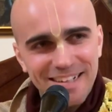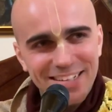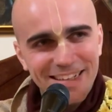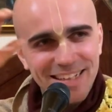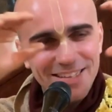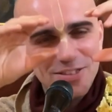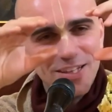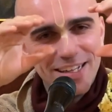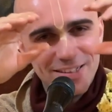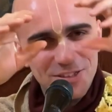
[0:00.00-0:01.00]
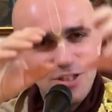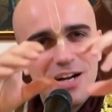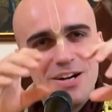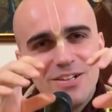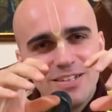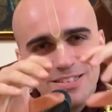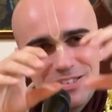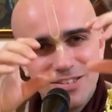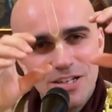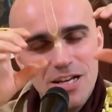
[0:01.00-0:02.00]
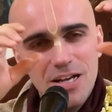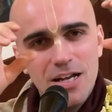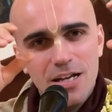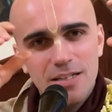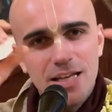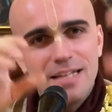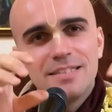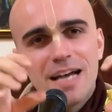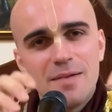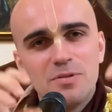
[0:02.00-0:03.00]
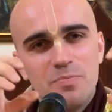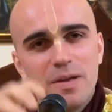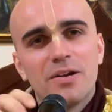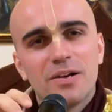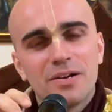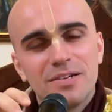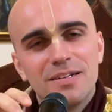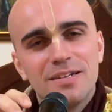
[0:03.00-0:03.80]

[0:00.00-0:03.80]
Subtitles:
and each shell is 10 times bigger.